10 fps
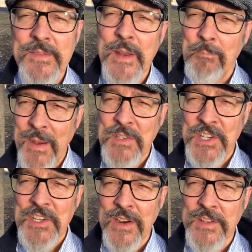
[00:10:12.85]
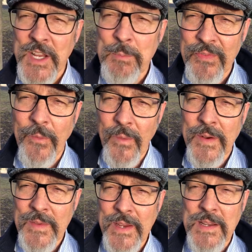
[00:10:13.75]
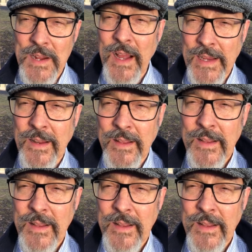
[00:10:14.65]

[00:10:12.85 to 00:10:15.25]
that Belshazzar did before he died